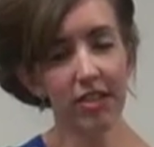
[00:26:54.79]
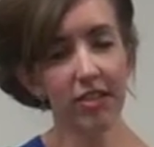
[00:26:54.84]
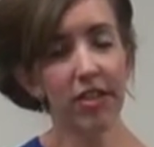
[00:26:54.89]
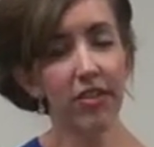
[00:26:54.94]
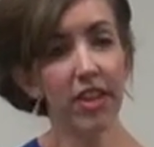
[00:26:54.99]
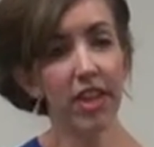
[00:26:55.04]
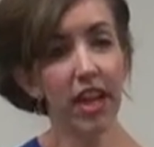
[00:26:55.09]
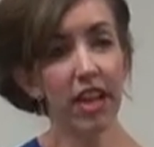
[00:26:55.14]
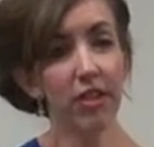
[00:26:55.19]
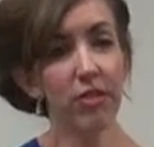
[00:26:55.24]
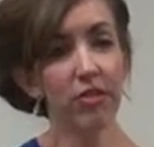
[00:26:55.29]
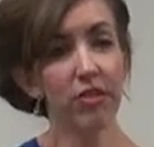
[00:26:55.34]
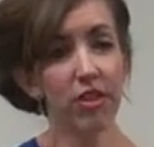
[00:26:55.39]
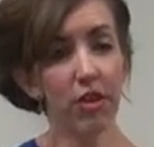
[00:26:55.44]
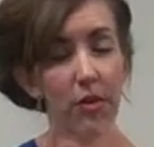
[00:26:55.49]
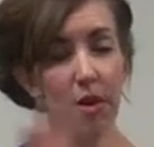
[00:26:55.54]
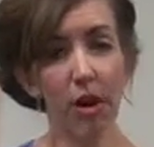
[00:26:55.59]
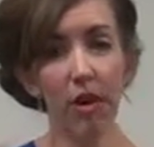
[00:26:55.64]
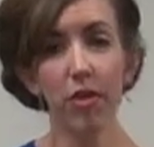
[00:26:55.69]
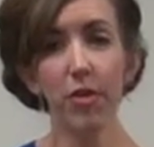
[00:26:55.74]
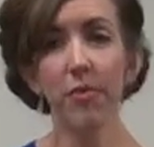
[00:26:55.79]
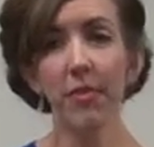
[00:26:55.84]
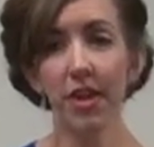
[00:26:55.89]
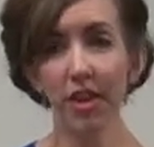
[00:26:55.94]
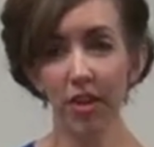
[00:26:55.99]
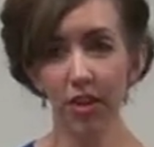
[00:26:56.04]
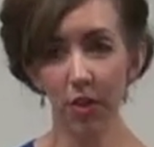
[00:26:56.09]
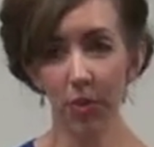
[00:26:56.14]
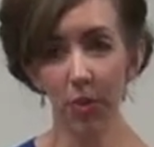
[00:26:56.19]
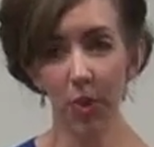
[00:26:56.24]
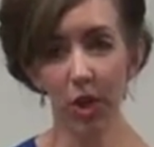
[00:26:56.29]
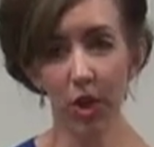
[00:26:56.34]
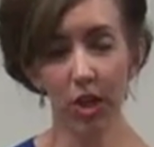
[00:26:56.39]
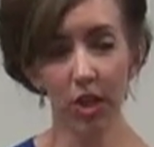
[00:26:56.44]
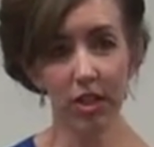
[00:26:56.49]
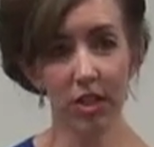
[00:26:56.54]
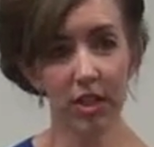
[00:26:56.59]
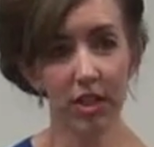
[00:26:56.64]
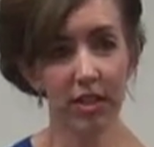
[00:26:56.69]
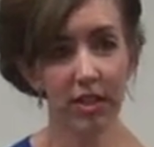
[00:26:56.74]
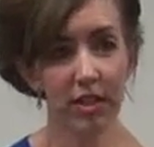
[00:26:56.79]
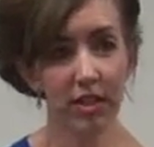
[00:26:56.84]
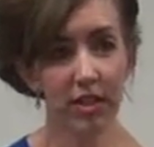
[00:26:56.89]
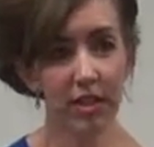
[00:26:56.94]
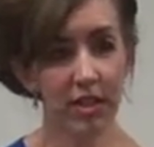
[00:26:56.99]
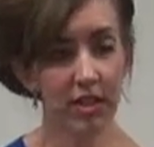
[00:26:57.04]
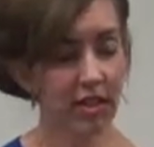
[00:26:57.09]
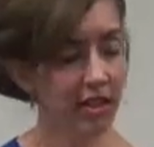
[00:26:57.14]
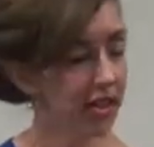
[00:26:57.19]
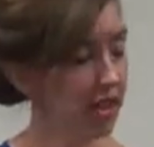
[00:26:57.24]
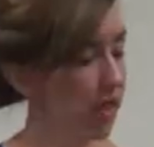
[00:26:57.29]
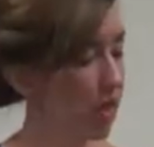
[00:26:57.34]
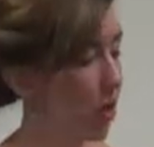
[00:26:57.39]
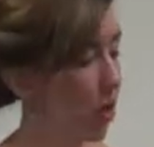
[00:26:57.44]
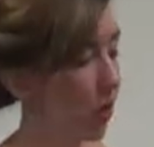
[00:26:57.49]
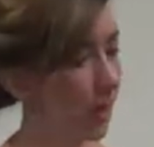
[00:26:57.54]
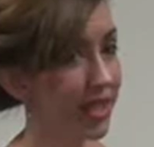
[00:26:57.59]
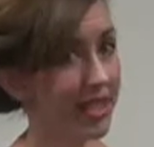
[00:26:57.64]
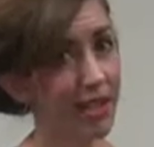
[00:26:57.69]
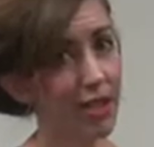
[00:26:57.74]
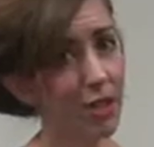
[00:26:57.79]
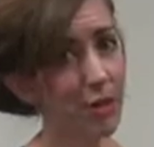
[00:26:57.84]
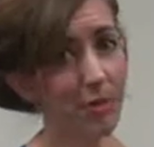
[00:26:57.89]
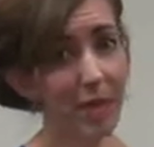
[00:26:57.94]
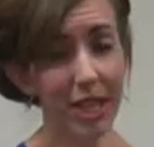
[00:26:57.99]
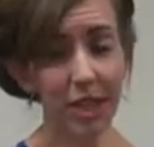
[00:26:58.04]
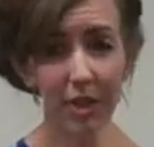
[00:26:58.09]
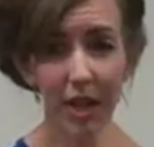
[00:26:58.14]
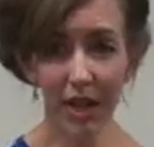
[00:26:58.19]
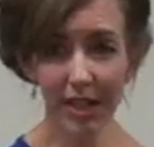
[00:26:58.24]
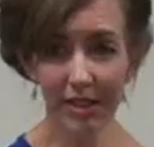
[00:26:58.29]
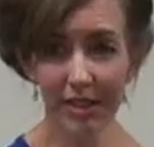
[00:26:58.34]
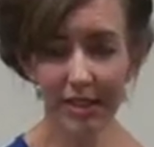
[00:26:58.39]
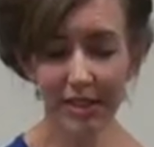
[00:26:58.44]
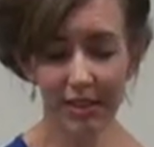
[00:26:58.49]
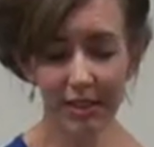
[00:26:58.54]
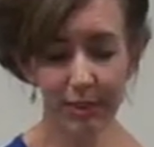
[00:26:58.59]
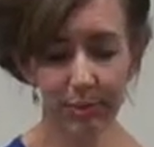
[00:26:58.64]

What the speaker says: so that I don't show all the men in the world what's under my dress.